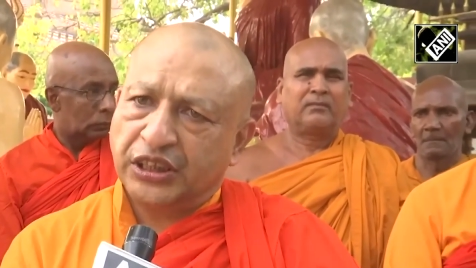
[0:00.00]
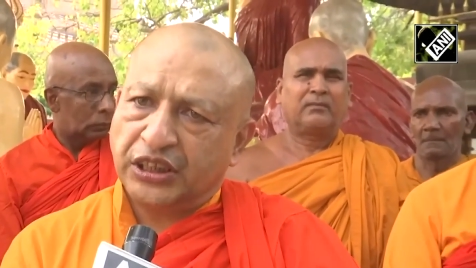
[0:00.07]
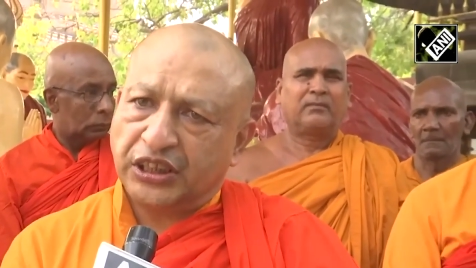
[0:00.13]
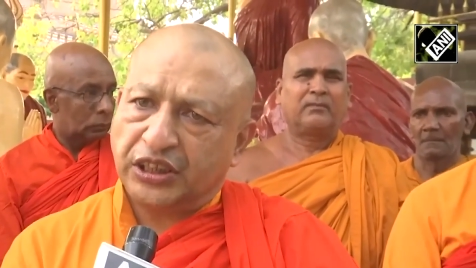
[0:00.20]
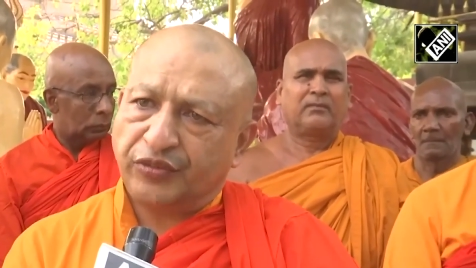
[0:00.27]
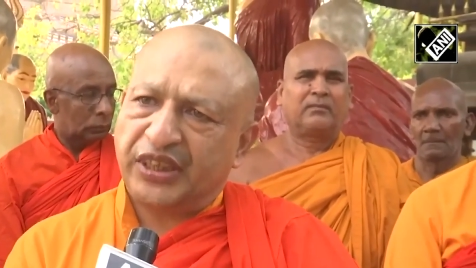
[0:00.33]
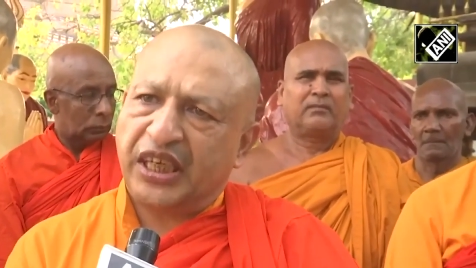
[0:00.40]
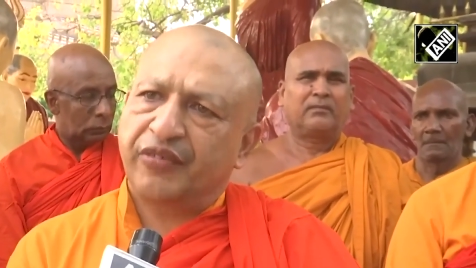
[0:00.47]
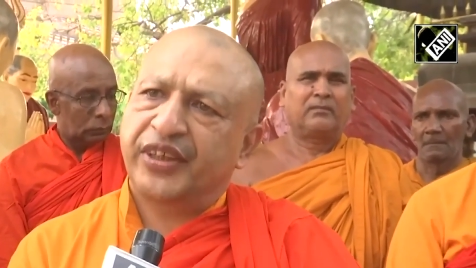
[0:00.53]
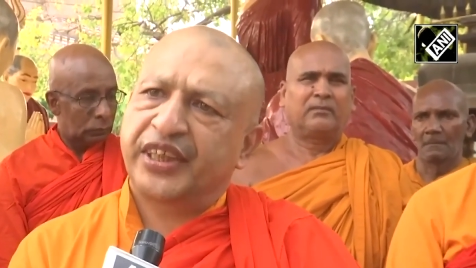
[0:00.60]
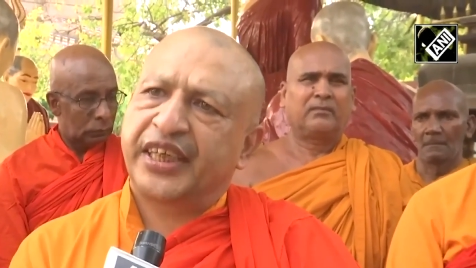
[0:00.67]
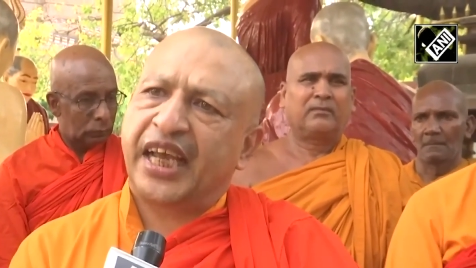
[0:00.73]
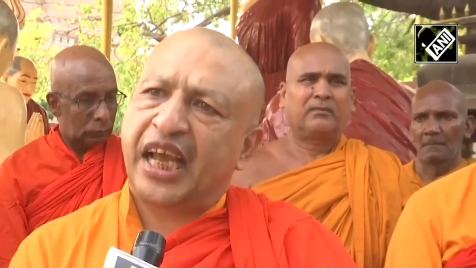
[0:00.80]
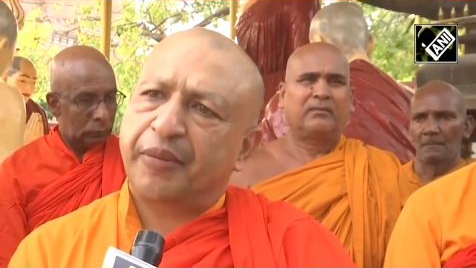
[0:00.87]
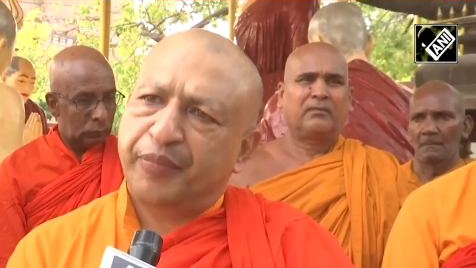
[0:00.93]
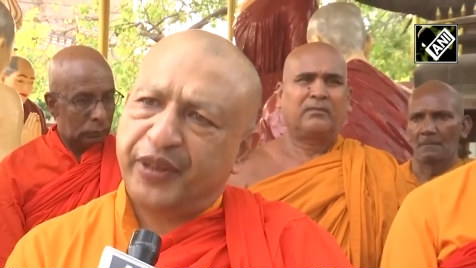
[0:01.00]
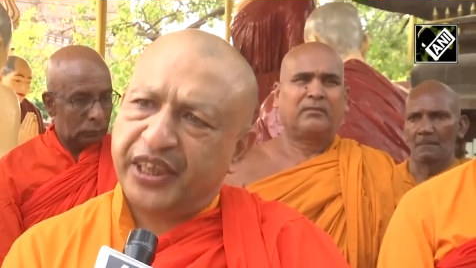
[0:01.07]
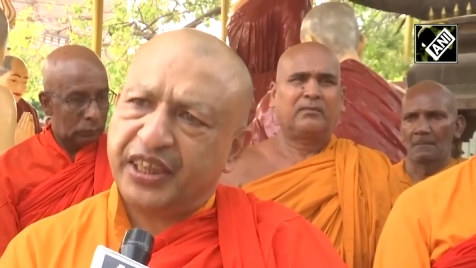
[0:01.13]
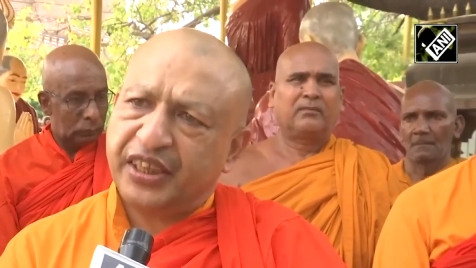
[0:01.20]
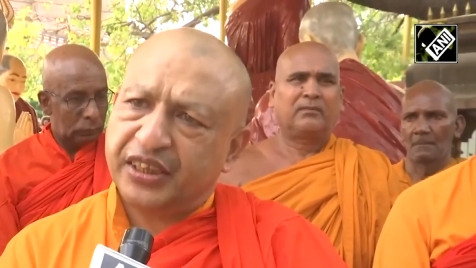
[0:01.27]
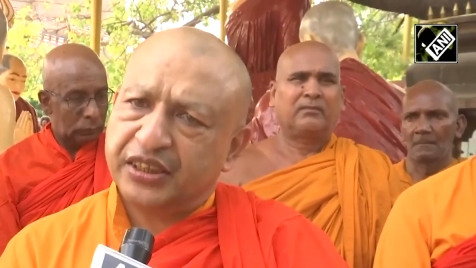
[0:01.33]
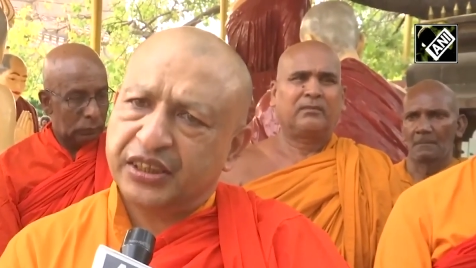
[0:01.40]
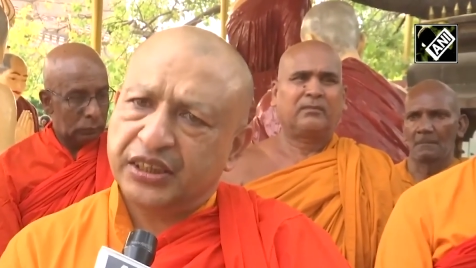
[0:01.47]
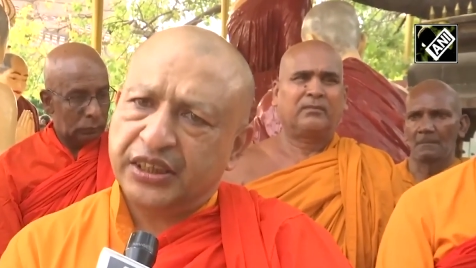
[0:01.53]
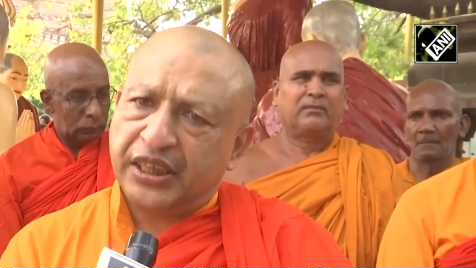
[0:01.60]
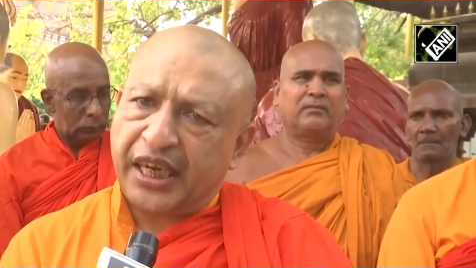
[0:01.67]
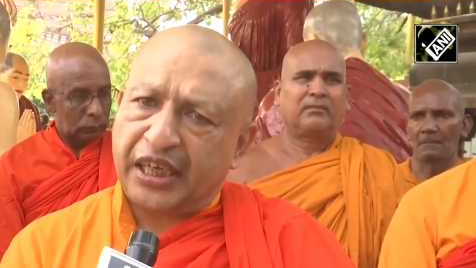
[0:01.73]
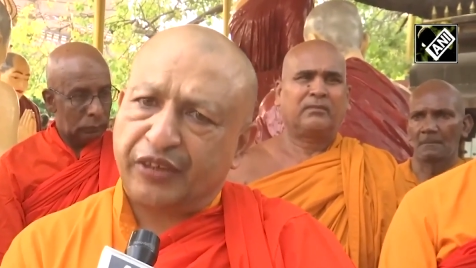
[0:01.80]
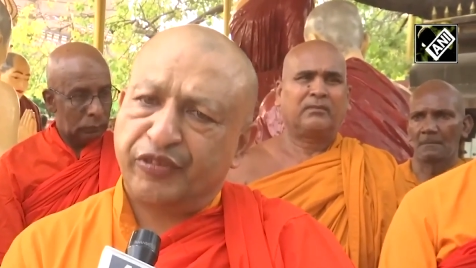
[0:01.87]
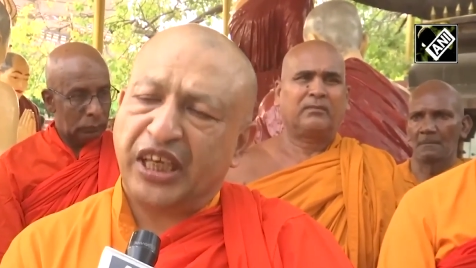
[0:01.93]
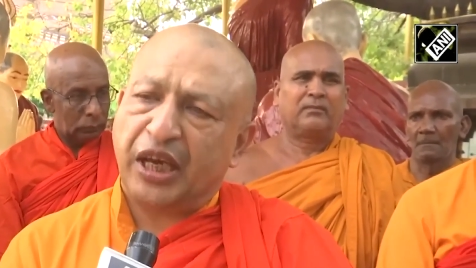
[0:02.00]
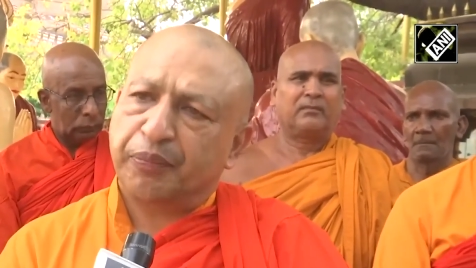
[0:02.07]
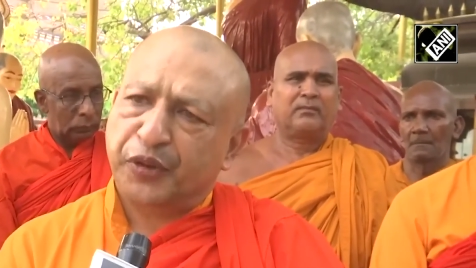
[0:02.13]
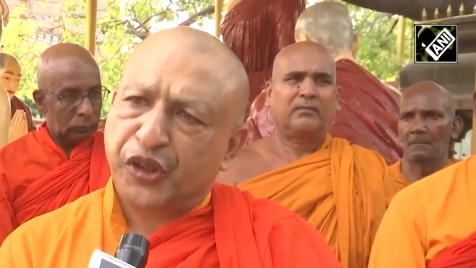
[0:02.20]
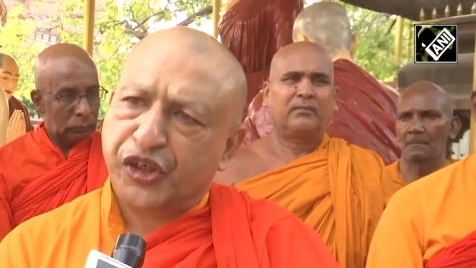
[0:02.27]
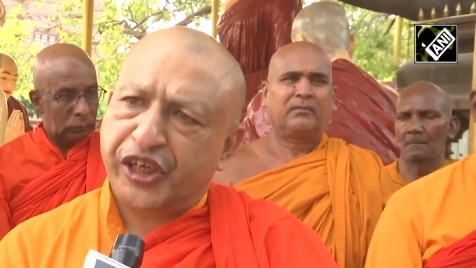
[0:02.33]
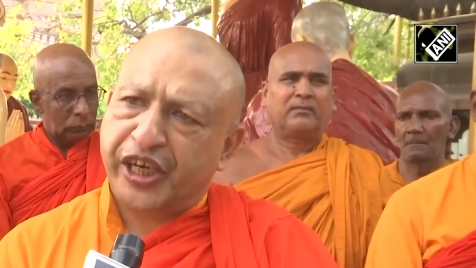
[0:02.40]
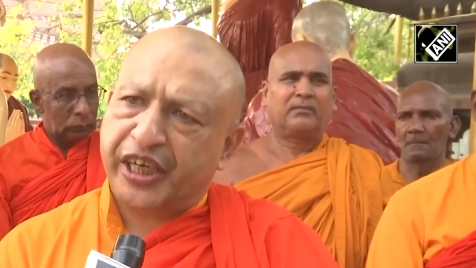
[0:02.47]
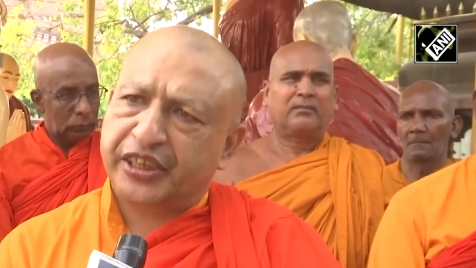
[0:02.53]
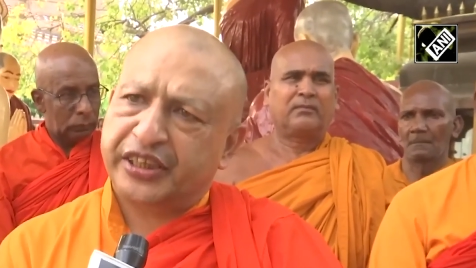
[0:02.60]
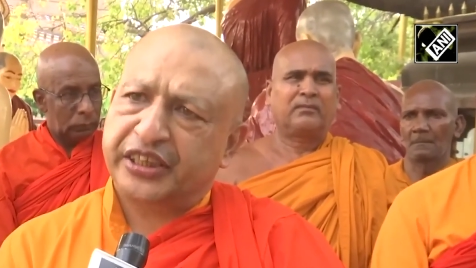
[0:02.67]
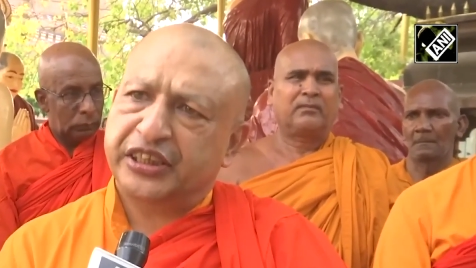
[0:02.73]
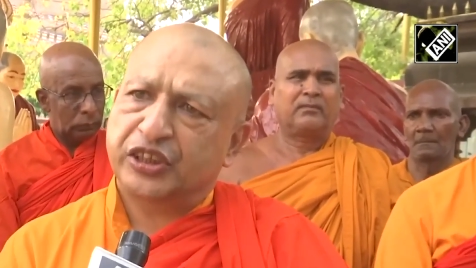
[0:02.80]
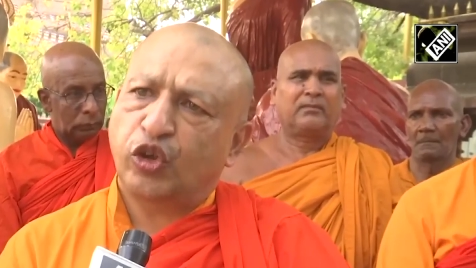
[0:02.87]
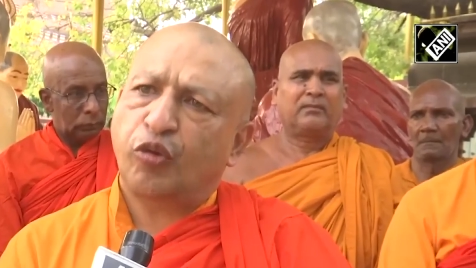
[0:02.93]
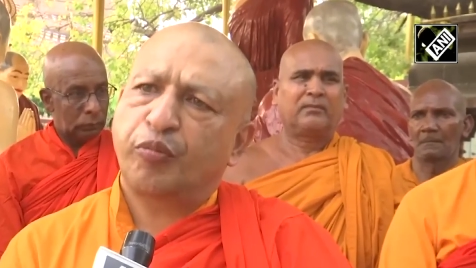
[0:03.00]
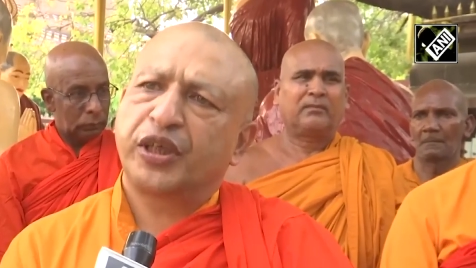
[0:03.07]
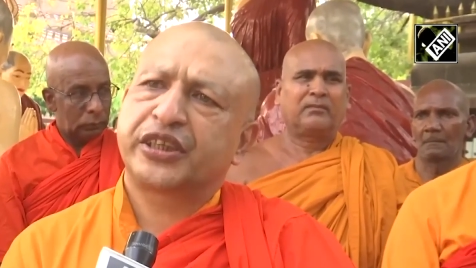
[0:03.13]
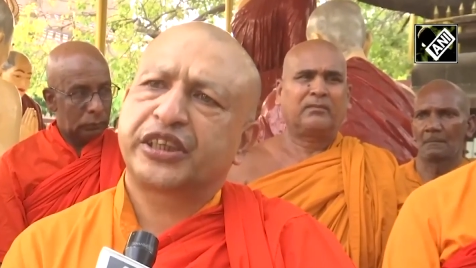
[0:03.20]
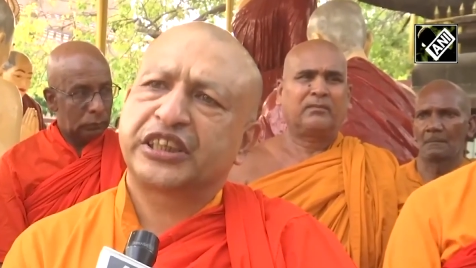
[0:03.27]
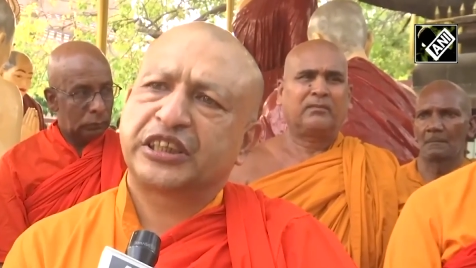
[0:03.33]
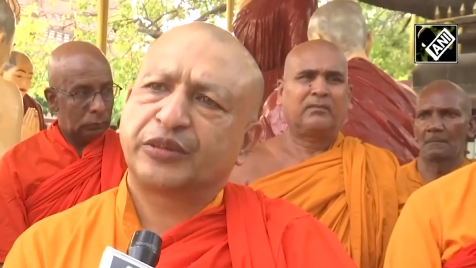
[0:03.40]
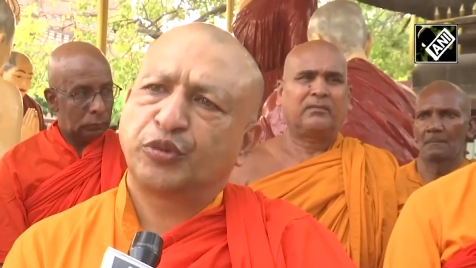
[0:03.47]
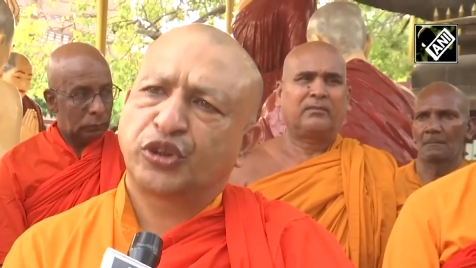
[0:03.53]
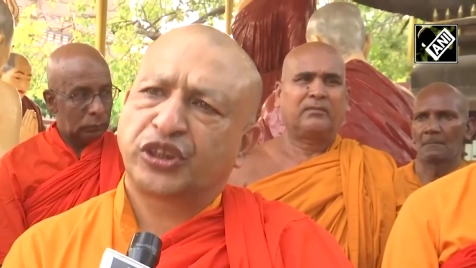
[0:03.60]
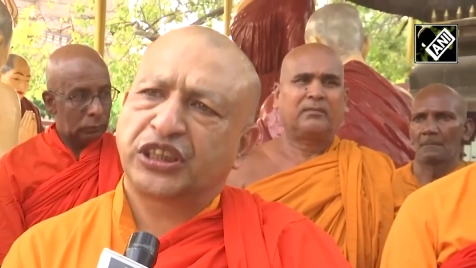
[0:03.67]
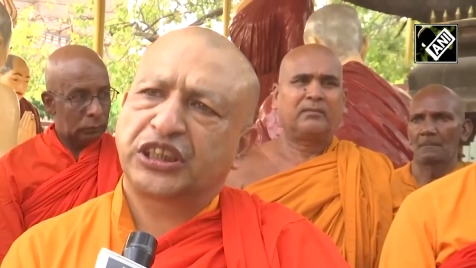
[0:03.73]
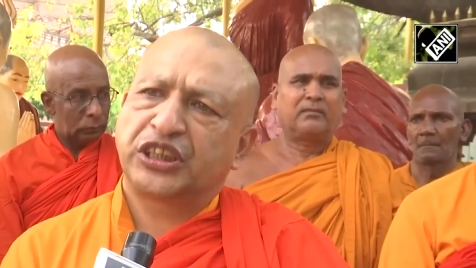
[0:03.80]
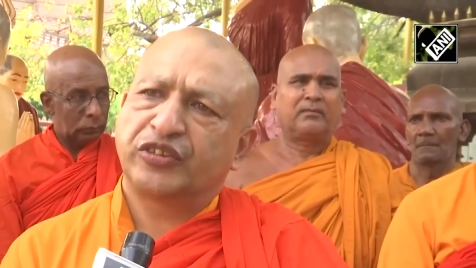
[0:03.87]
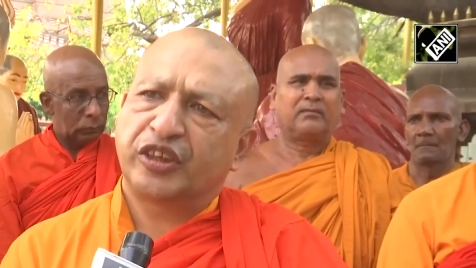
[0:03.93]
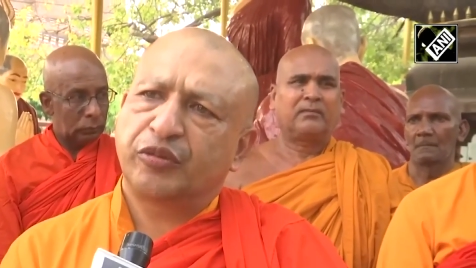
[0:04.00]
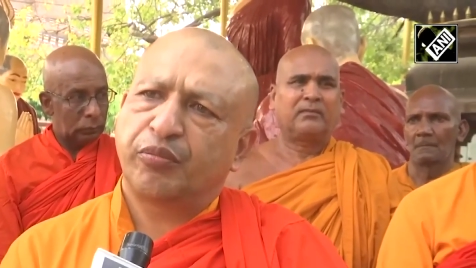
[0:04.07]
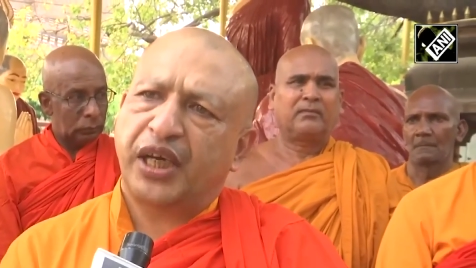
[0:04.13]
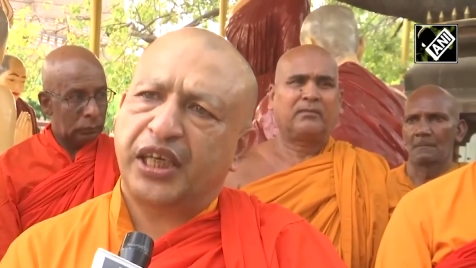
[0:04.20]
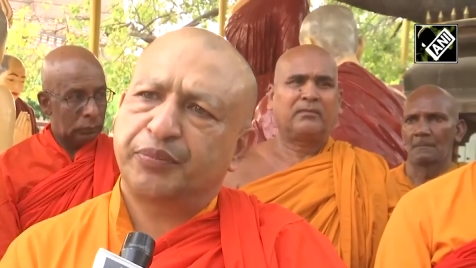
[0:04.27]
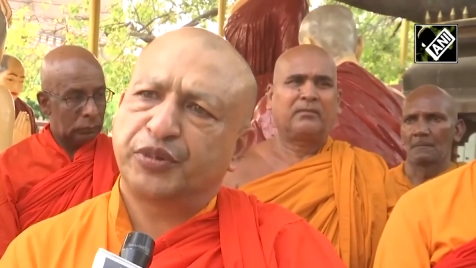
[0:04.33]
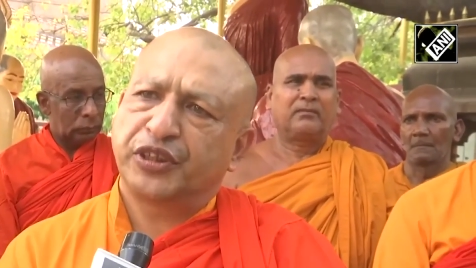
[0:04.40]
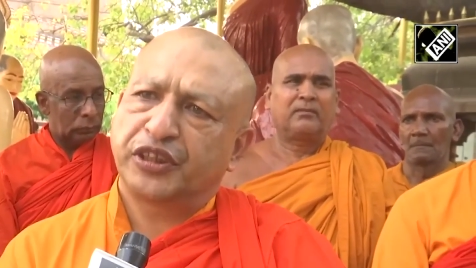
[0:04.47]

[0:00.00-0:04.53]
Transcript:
Speaker 1: uh, we are very happy and we appreciate the noble contribution given by